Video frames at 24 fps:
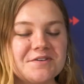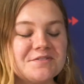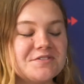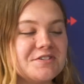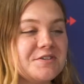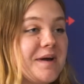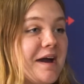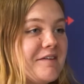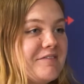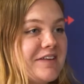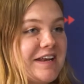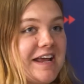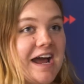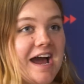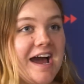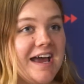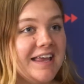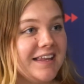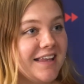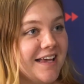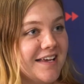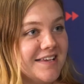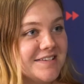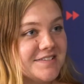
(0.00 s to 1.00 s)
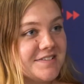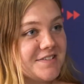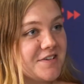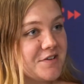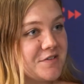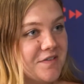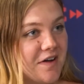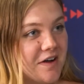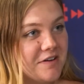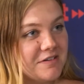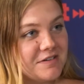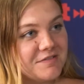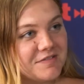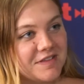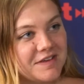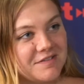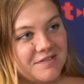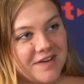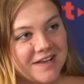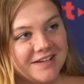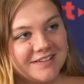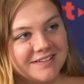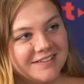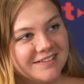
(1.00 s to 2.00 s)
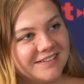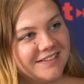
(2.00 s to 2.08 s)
Do you have any highlights so far of the event?